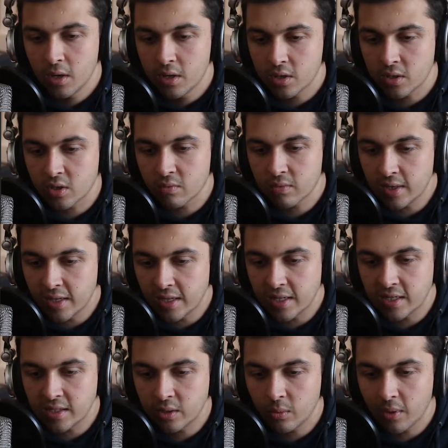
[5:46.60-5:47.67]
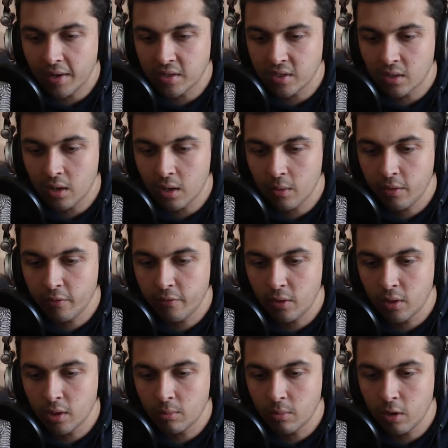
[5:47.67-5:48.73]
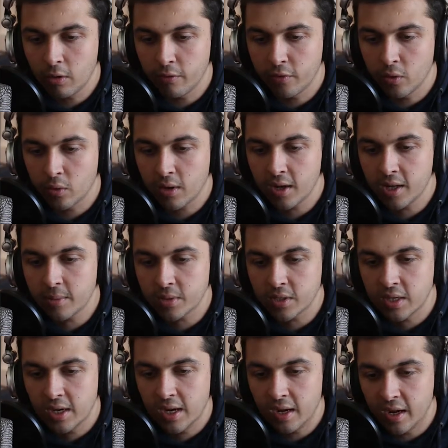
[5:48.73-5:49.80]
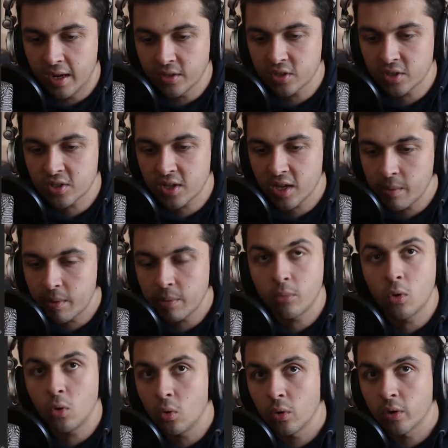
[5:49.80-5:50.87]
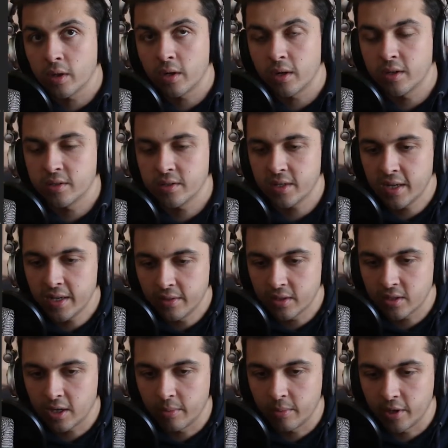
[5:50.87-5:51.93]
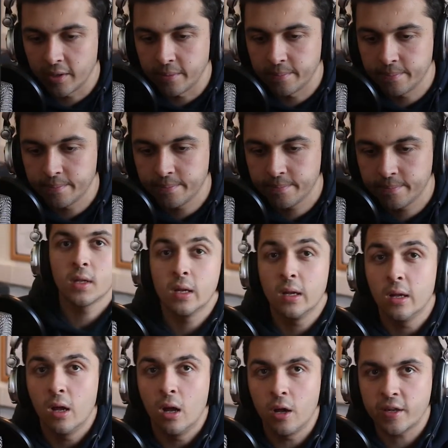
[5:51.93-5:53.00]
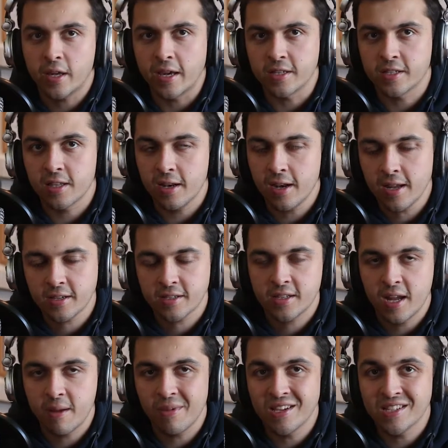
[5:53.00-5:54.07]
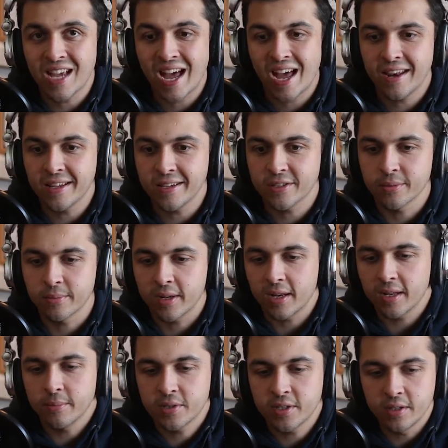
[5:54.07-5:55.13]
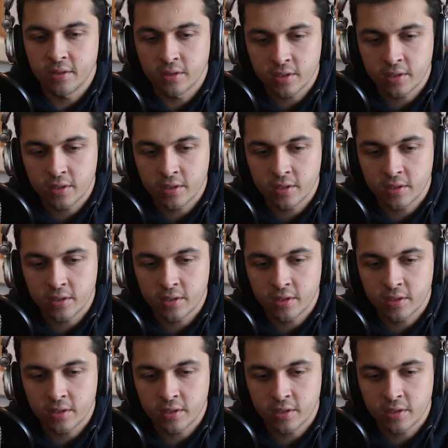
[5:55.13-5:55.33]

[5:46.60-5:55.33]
So it's a really easy way to lower the volume of your clips and just stay a bit more organized in the timeline. Okay, so the next step is adding some clips in.